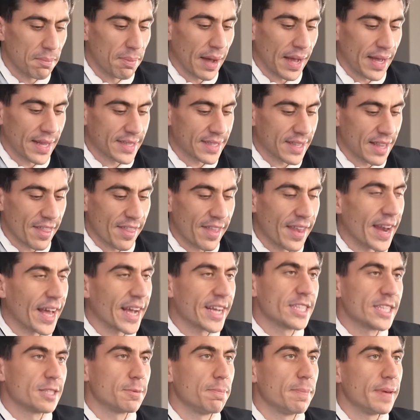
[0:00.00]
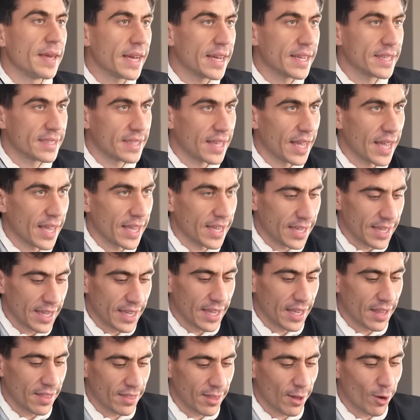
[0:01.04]
But the next big day
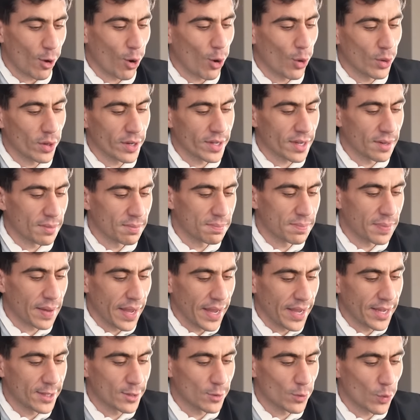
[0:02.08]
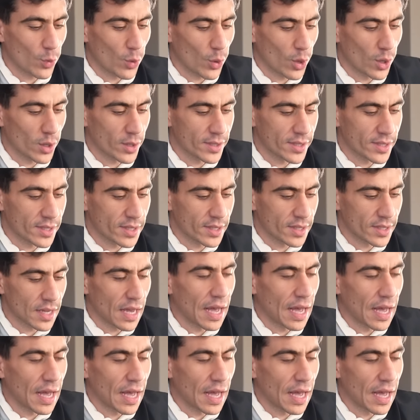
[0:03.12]
in the whole campaign was